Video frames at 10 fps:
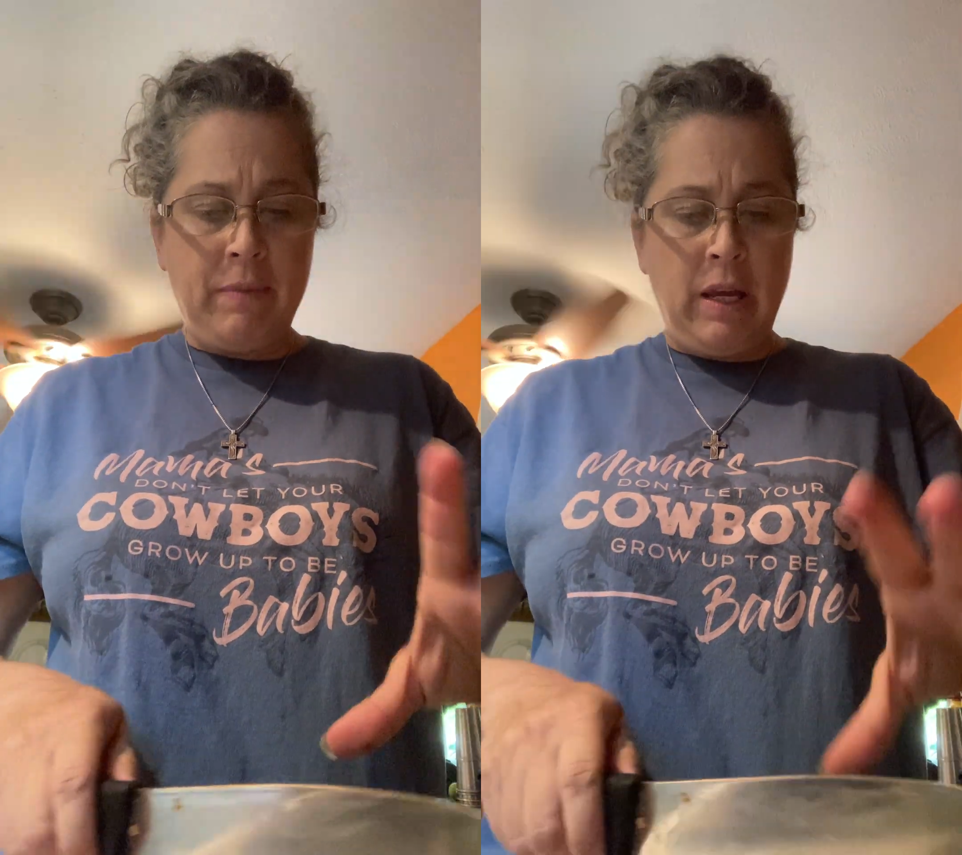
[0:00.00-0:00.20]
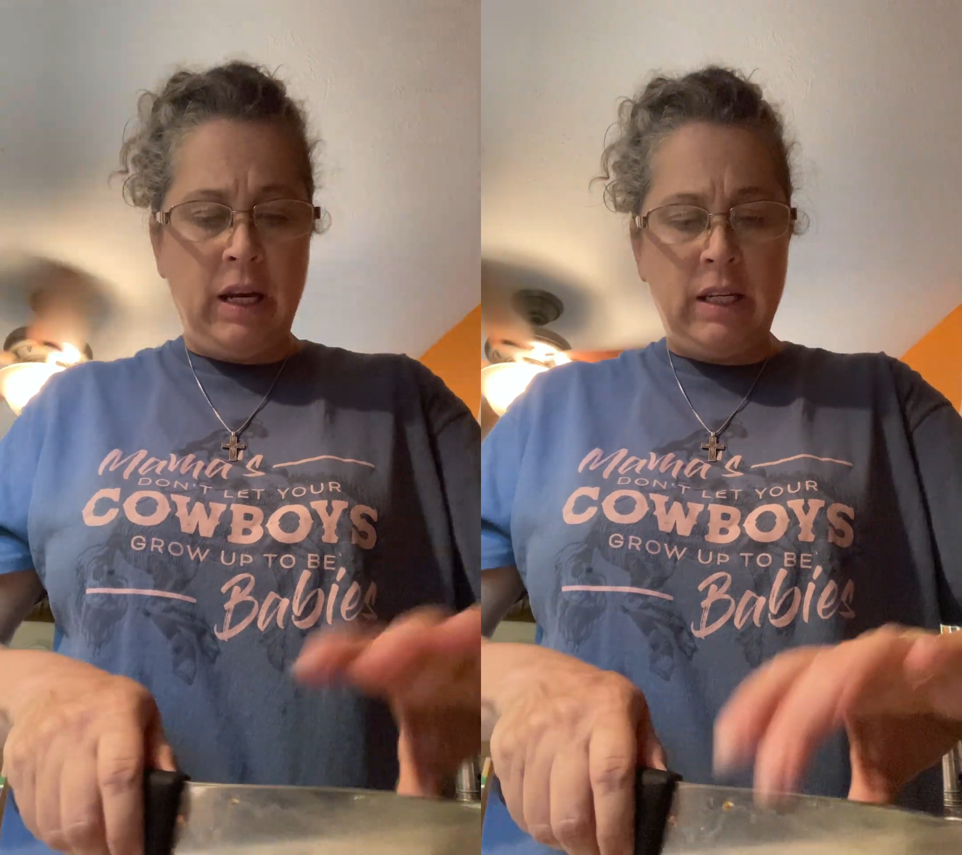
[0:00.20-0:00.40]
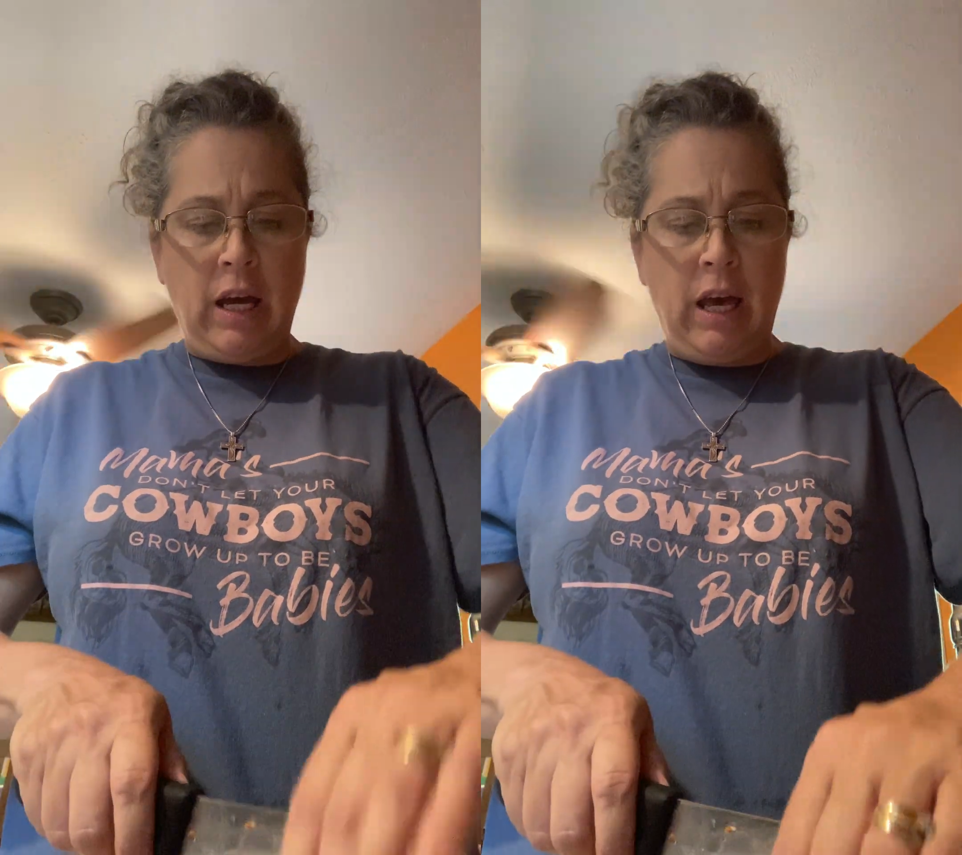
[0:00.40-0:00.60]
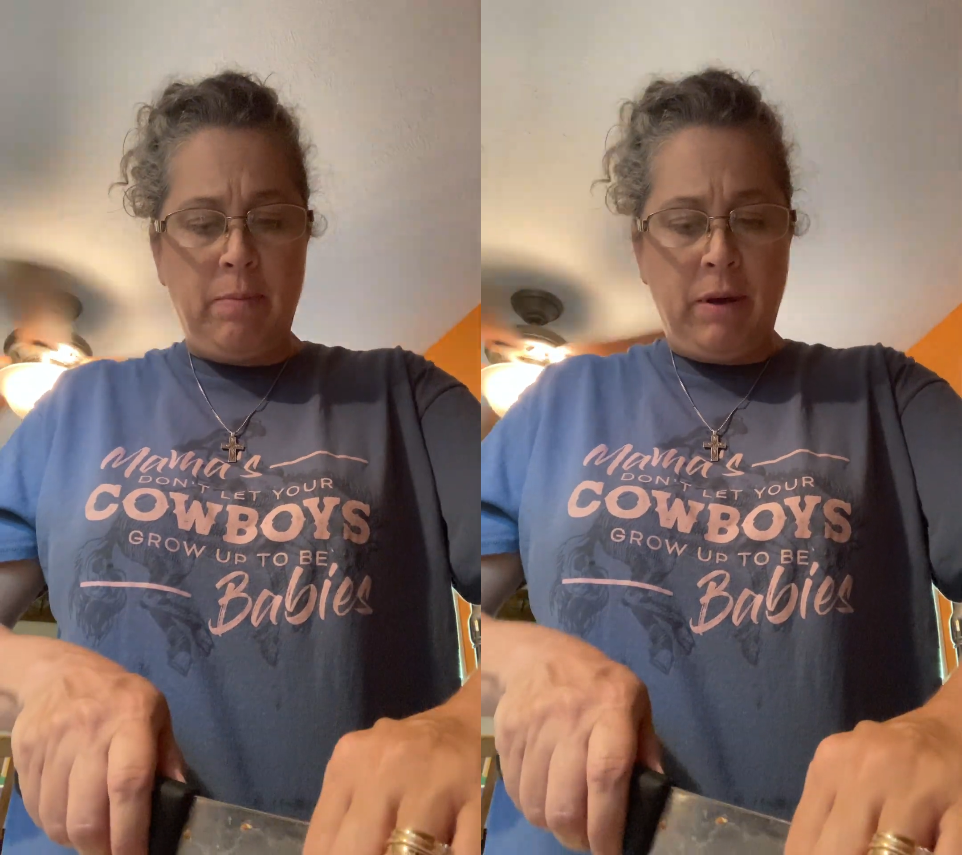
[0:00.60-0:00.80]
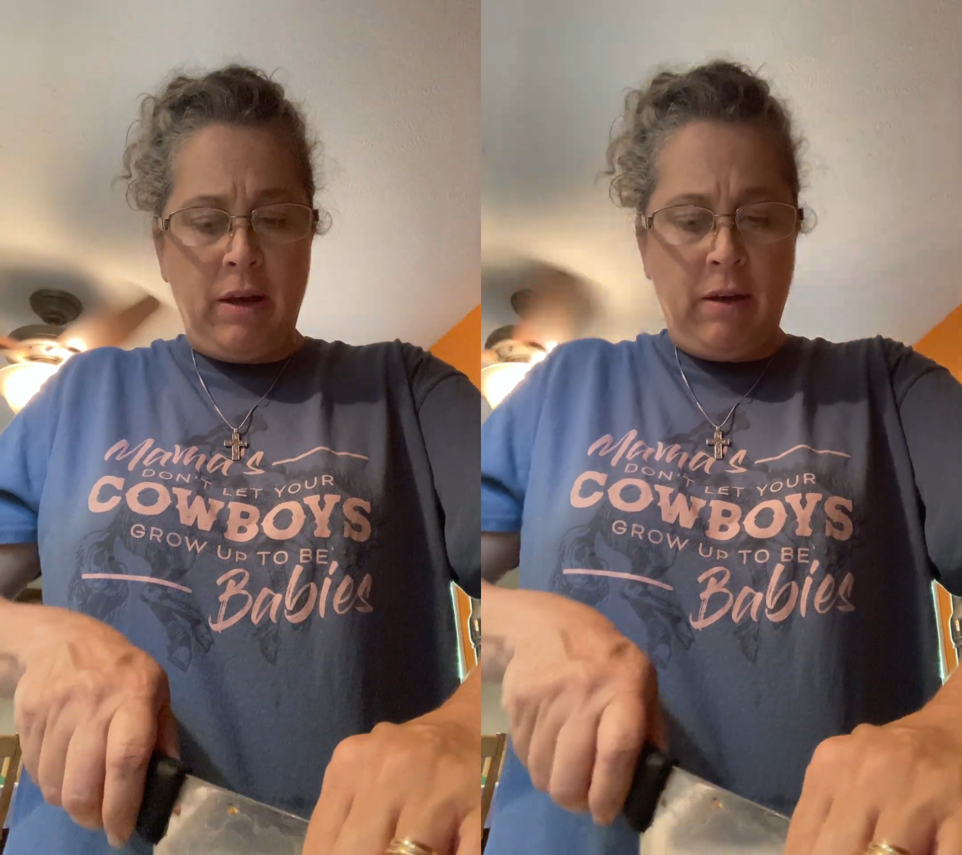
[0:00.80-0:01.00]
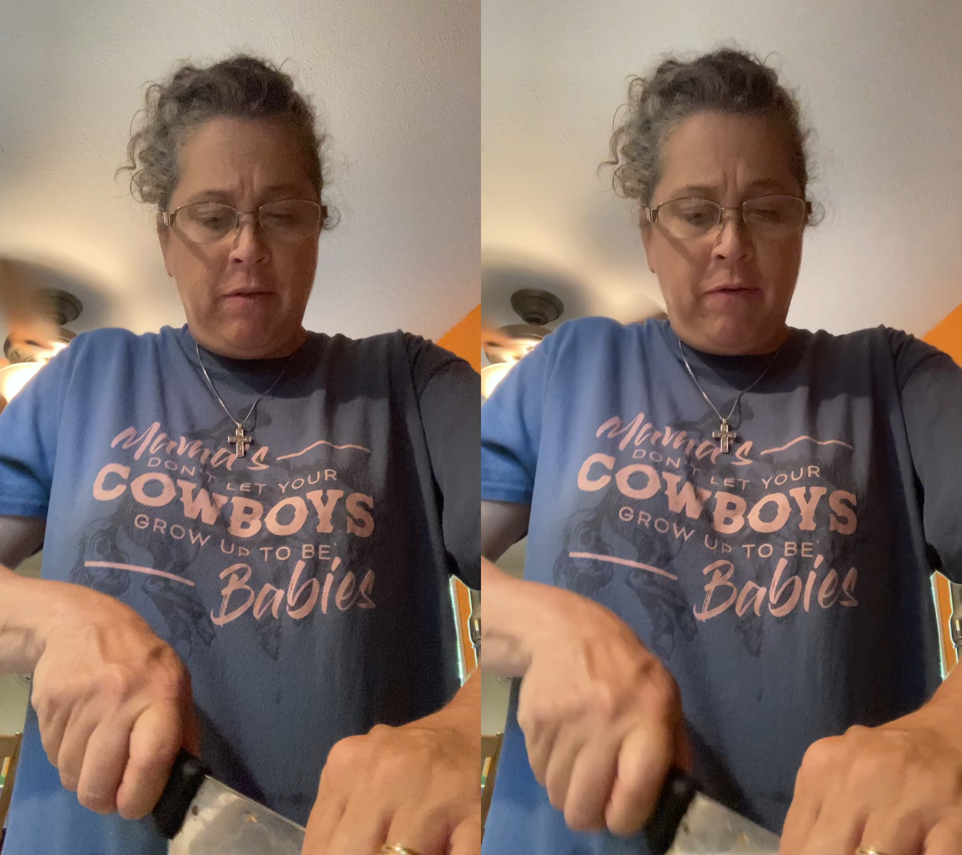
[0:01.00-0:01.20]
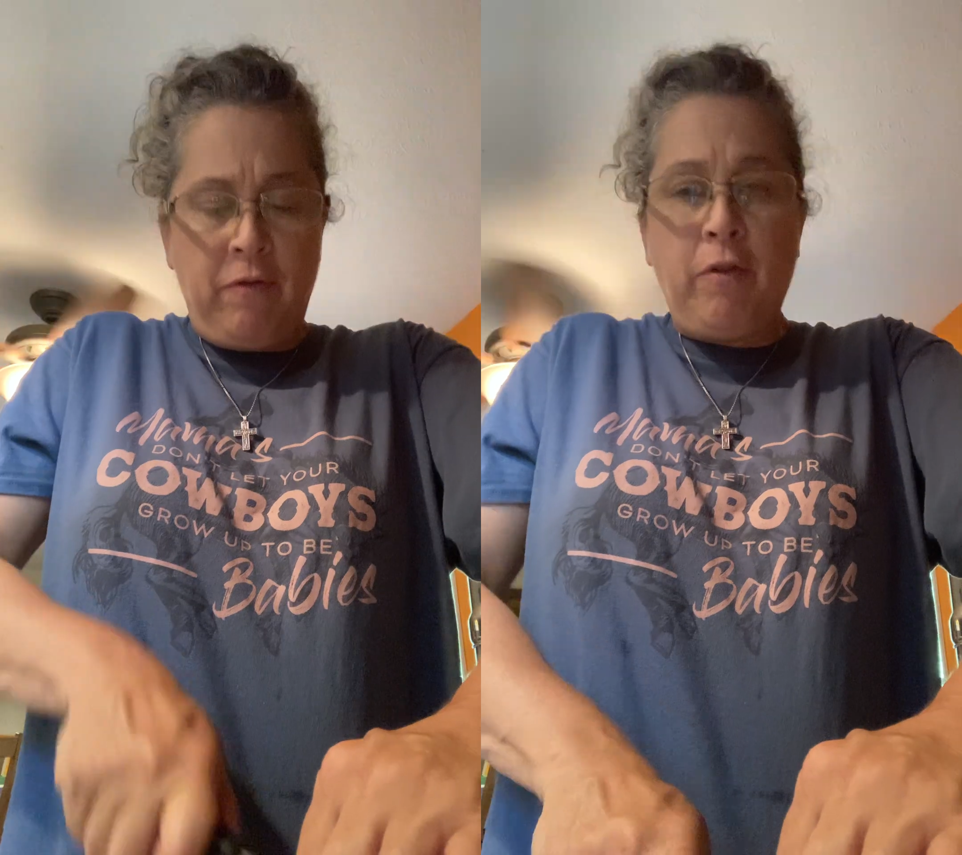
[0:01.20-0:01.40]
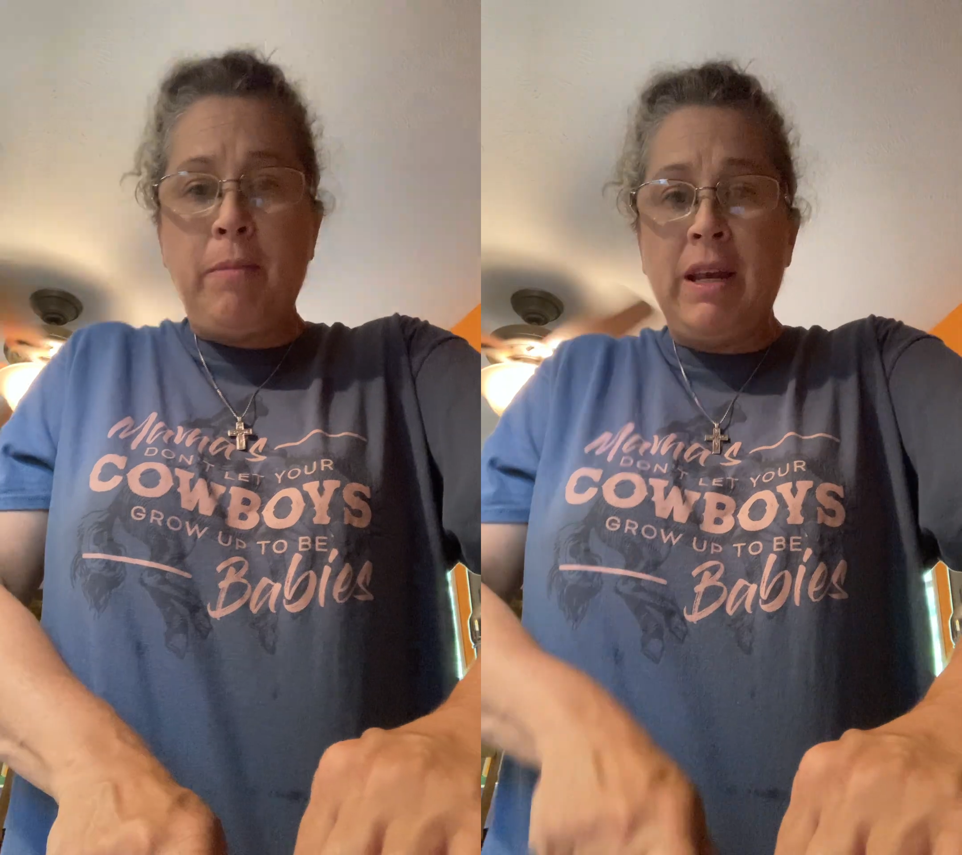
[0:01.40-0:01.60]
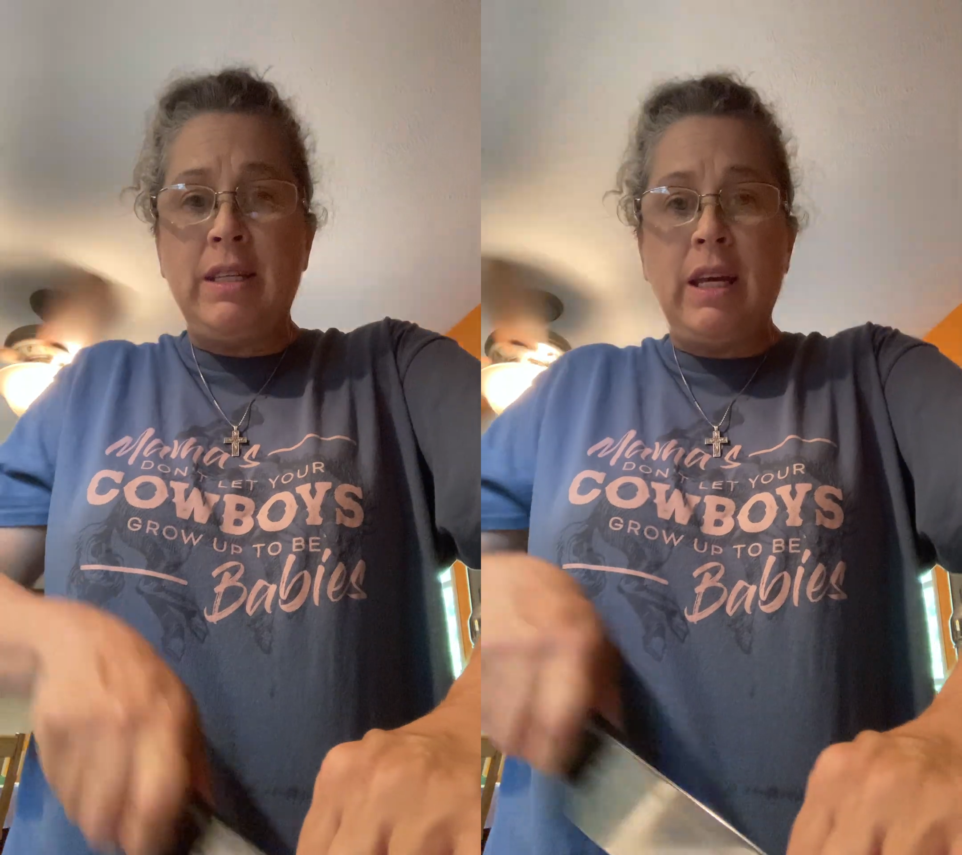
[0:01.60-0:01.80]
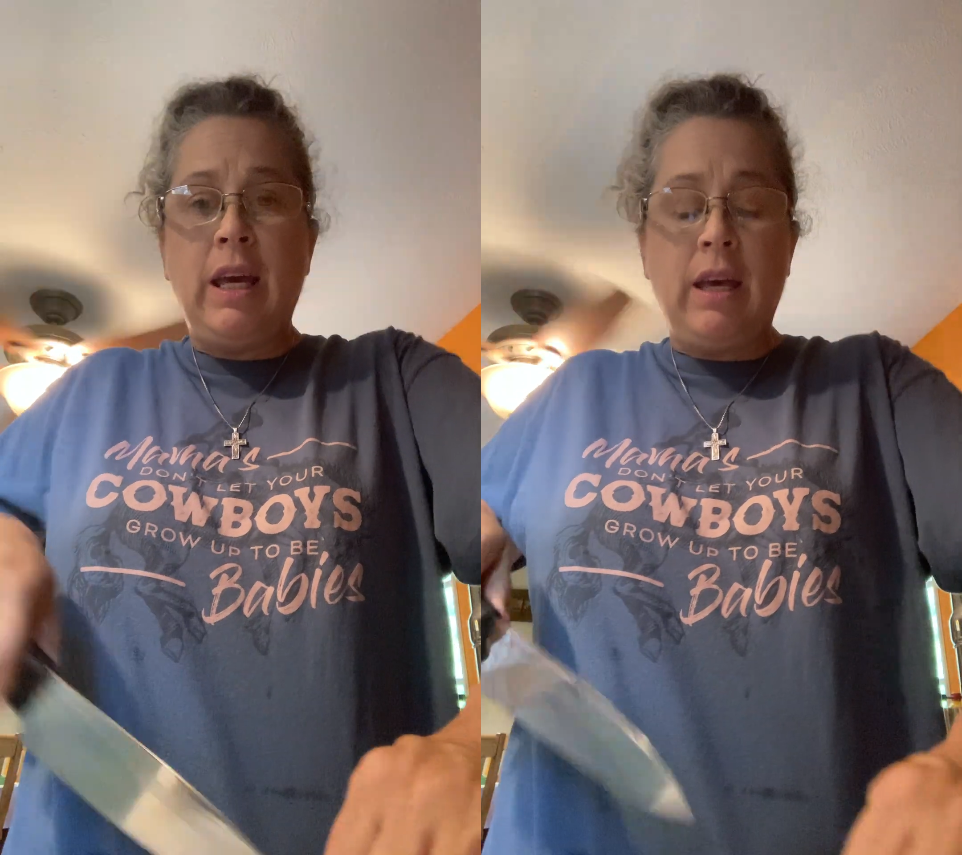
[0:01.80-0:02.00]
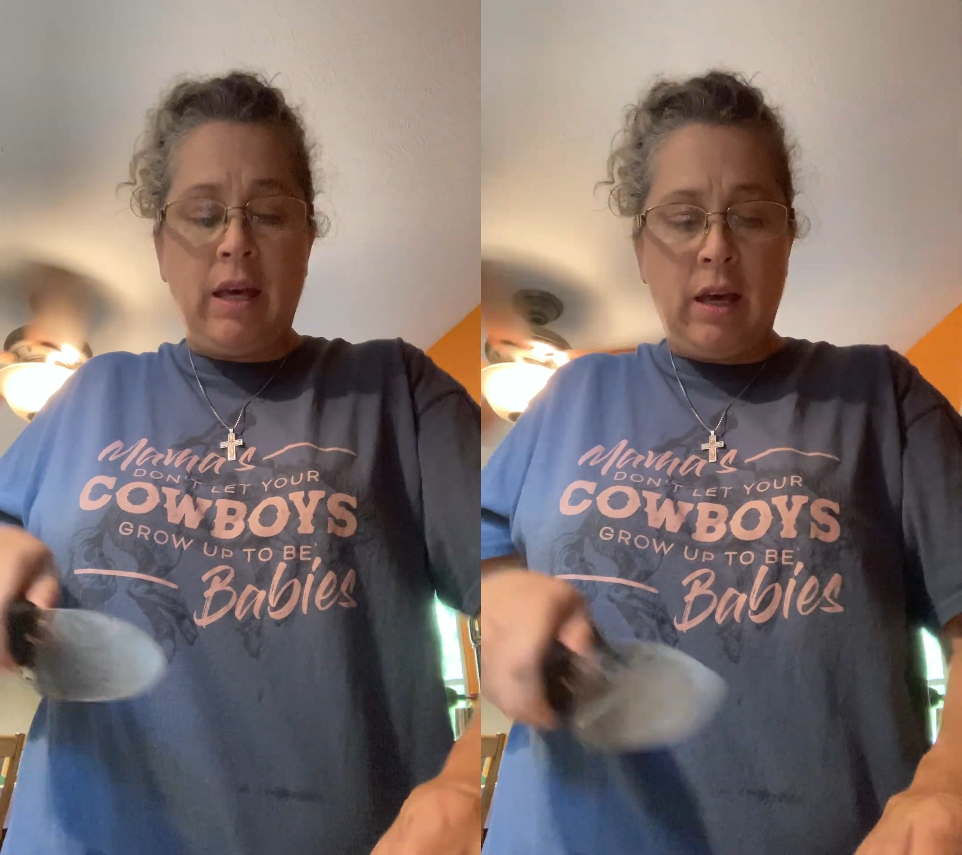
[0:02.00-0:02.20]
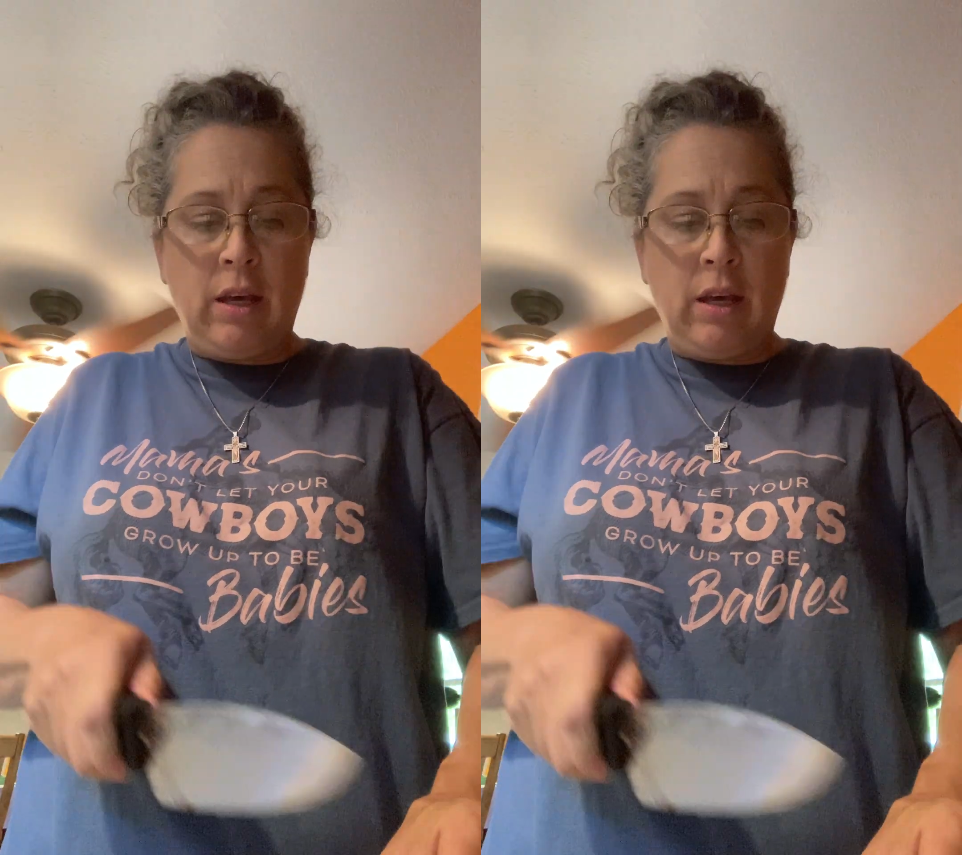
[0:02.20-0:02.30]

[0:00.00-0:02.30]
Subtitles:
any type of fermenting,